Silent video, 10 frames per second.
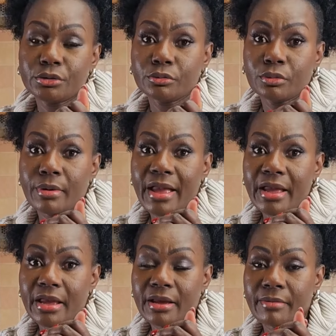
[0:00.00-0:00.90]
to
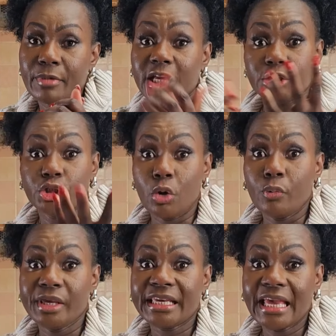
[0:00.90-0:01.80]
a
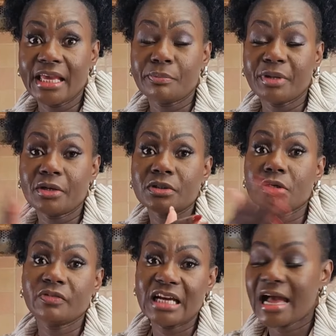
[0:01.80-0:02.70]
doughy cake because
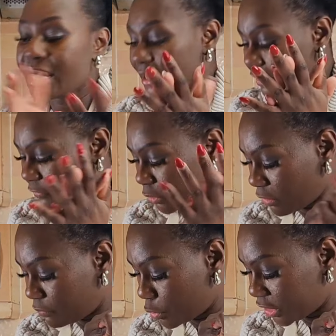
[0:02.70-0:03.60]
of the high level
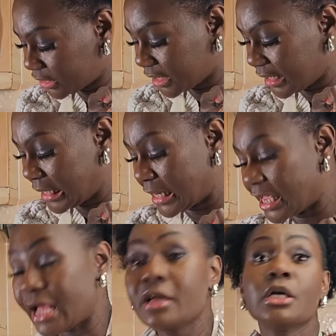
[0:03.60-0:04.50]
of moisture in
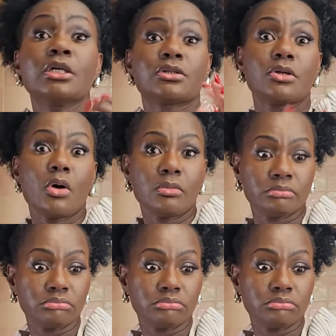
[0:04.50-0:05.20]
there. So,